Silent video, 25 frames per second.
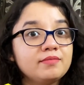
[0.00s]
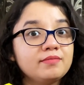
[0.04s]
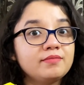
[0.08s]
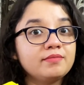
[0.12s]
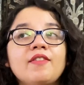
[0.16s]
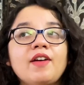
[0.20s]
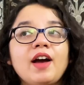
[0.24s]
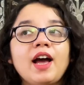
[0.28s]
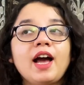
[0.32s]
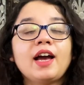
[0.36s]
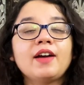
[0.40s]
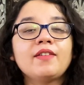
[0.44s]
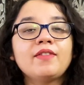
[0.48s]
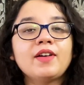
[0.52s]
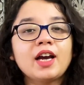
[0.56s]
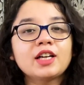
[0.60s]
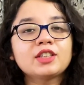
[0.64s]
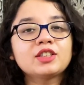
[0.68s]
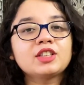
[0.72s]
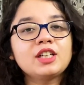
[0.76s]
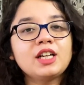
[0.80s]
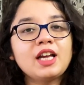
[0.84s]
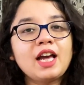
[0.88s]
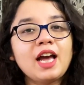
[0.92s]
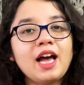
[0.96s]
I've
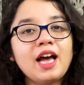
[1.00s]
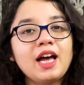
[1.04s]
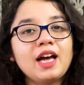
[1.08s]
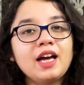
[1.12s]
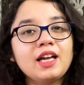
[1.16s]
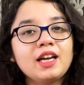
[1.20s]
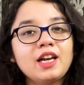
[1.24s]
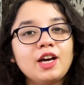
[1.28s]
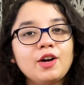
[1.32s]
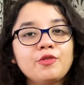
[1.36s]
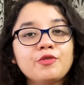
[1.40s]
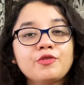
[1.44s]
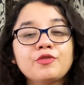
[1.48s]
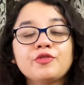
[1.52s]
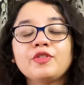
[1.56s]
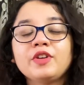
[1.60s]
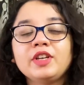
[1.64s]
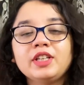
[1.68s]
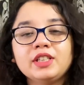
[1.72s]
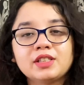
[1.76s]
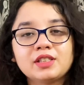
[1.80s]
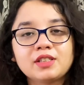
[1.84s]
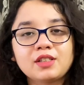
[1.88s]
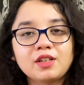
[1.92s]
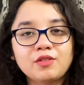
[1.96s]
actually had a
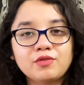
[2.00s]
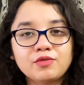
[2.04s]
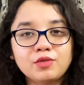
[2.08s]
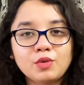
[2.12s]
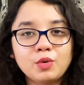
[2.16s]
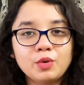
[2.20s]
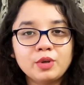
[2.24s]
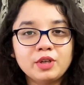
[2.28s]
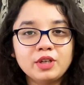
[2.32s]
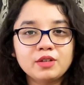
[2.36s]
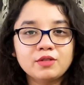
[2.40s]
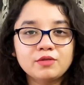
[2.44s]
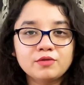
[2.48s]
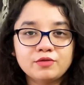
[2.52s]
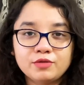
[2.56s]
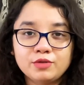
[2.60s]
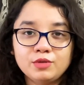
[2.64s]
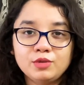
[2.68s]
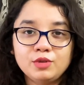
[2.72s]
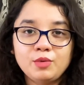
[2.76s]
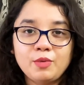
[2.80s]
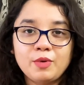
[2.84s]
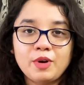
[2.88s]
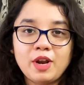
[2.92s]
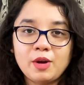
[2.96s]
feast of Korean food
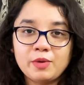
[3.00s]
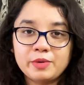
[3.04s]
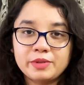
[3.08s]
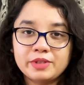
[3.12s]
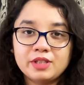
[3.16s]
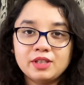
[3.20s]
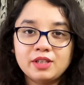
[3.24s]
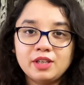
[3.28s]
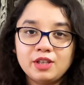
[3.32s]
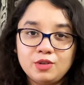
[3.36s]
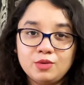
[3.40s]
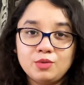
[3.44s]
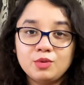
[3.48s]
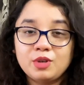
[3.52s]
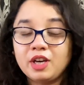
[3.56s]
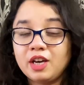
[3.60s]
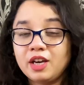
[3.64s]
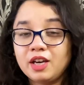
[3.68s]
when I was in the UK,